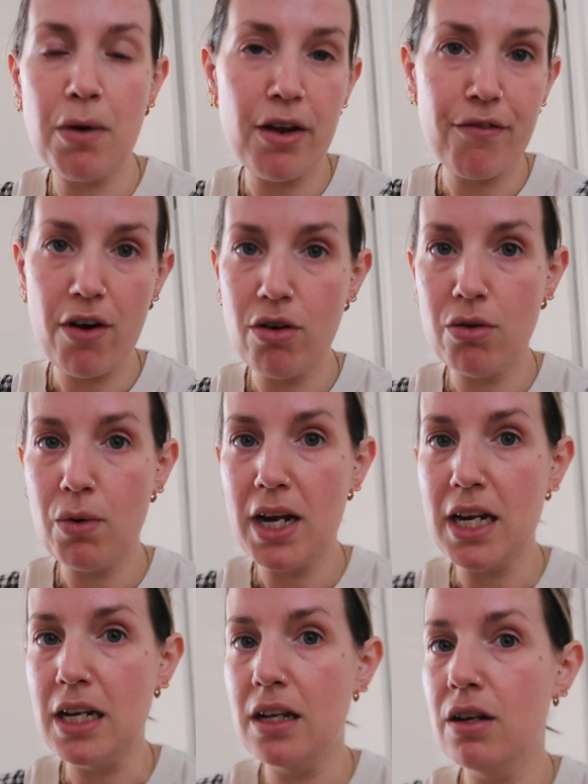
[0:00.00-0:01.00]
by far and
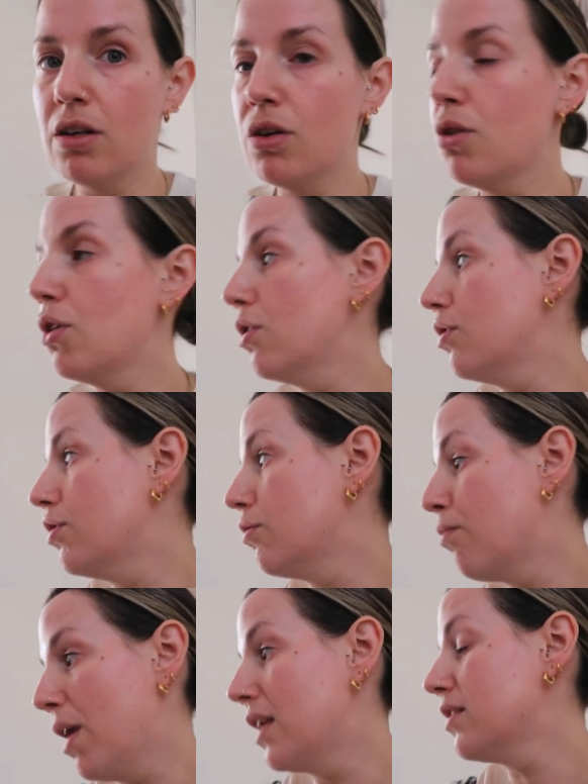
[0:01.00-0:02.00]
away
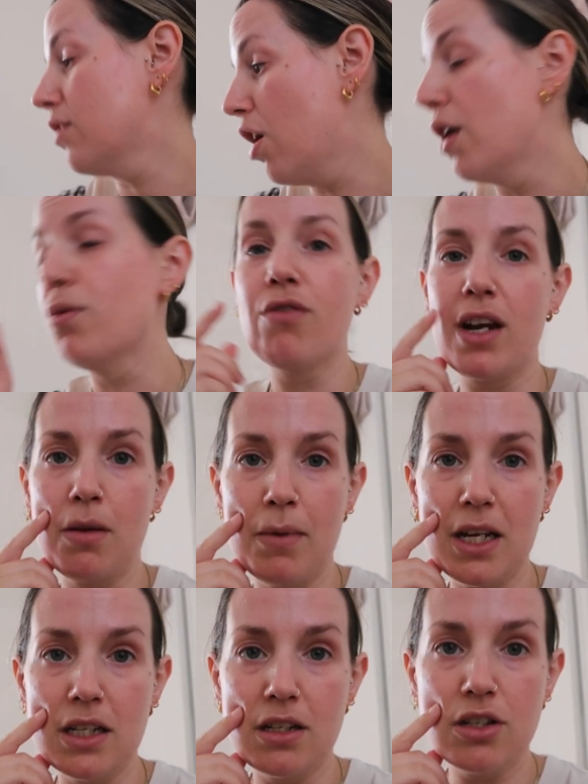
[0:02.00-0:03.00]
the brand that I would
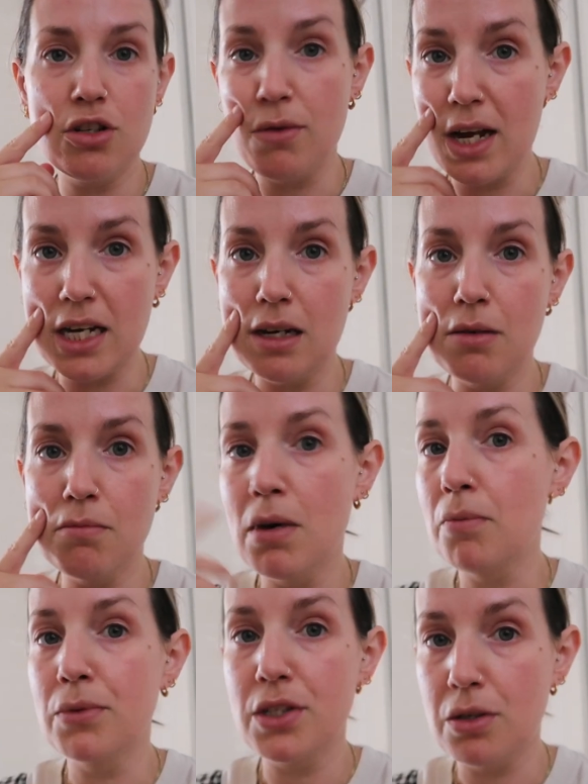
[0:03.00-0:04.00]
recommend to any
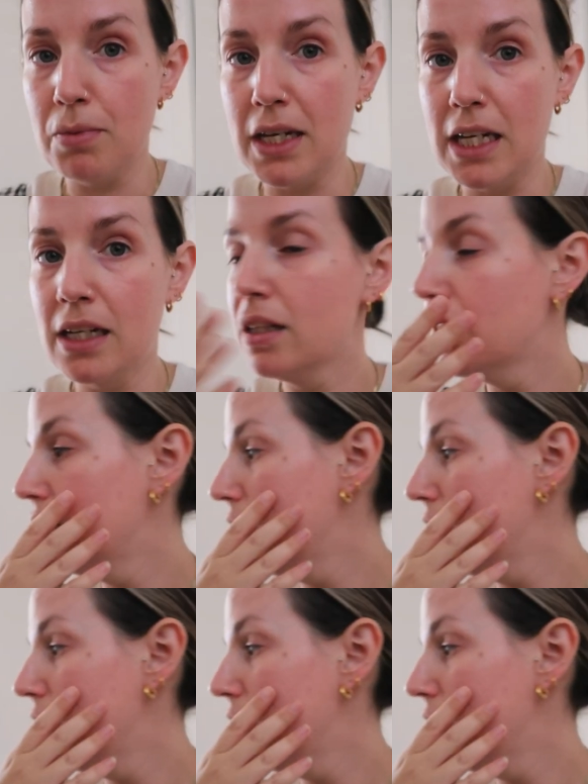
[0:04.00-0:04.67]
mums to be.